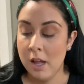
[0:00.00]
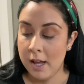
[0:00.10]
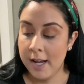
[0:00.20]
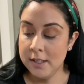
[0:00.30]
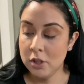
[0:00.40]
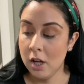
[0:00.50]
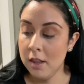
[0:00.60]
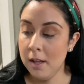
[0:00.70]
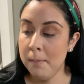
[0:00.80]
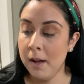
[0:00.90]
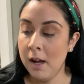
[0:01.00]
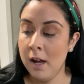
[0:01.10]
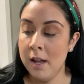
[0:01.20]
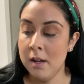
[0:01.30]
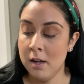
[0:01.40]
I saw them
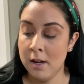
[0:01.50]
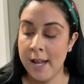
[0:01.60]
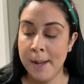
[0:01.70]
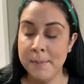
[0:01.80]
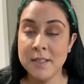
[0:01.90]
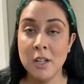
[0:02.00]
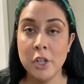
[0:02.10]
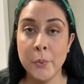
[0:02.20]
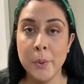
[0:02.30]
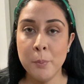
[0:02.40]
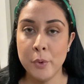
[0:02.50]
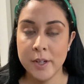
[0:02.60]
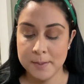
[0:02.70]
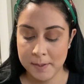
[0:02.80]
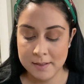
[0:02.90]
on Amazon. They were more
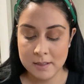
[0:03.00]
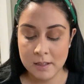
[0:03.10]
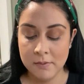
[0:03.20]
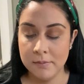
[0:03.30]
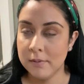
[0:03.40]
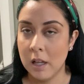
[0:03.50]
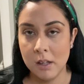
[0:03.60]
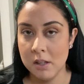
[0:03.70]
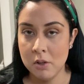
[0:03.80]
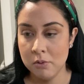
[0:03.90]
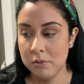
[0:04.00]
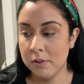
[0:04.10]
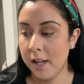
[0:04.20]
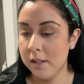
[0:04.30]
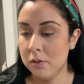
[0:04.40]
expensive. Don't do
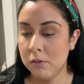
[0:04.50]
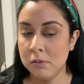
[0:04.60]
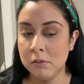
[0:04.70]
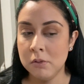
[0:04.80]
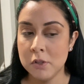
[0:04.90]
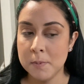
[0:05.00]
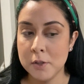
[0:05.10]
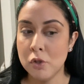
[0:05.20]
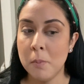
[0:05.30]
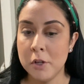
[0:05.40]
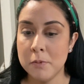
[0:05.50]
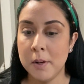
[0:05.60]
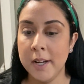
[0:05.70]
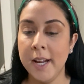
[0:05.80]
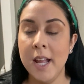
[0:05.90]
that. Don't spend so much
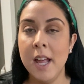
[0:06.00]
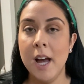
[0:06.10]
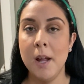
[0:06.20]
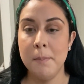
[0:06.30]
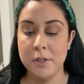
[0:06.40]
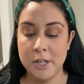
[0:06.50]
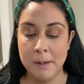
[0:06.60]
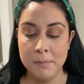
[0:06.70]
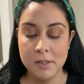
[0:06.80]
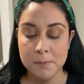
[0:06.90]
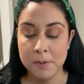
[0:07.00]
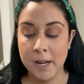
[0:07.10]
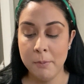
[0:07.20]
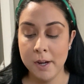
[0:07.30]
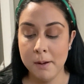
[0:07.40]
money on pajamas. But I
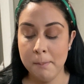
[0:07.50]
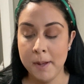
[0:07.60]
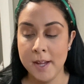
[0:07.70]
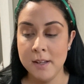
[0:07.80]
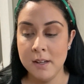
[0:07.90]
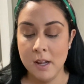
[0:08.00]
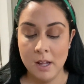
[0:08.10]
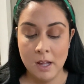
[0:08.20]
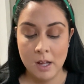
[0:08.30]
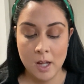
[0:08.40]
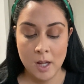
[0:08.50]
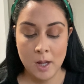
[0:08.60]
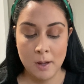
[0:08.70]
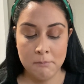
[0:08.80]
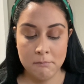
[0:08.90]
recommend,
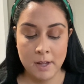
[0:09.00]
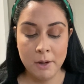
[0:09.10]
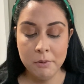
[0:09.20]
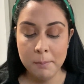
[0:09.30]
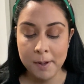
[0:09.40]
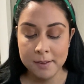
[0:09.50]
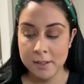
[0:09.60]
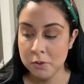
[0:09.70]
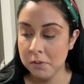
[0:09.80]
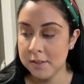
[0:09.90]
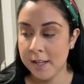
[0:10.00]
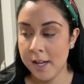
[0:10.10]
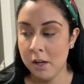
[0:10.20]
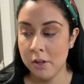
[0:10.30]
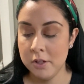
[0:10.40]
I only bought this one because I
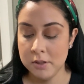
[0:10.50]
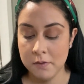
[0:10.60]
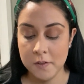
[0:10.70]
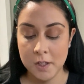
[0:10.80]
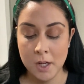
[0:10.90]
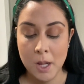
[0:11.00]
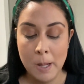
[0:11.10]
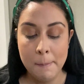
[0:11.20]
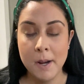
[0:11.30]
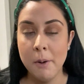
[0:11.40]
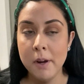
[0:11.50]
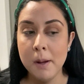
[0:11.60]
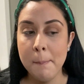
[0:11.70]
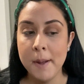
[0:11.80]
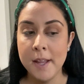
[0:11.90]
had other stuff in there, but I
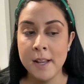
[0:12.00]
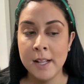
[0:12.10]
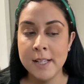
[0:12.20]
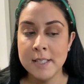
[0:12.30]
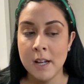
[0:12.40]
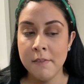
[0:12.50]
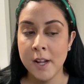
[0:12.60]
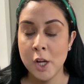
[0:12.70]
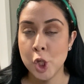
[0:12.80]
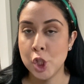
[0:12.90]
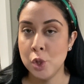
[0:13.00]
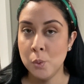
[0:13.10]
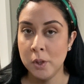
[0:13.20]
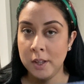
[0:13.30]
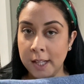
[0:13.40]
recommend at least having 2 of